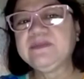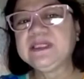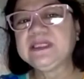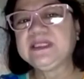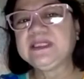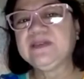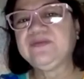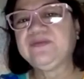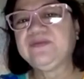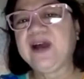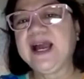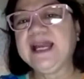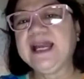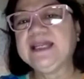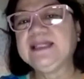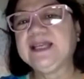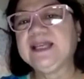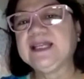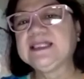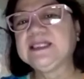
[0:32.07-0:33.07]

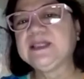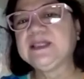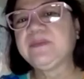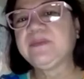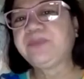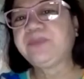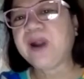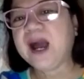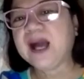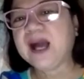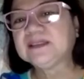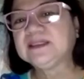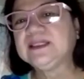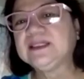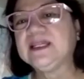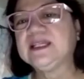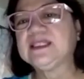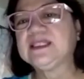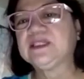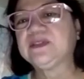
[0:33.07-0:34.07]
defined as the
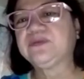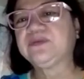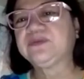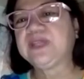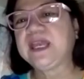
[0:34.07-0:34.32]
practice of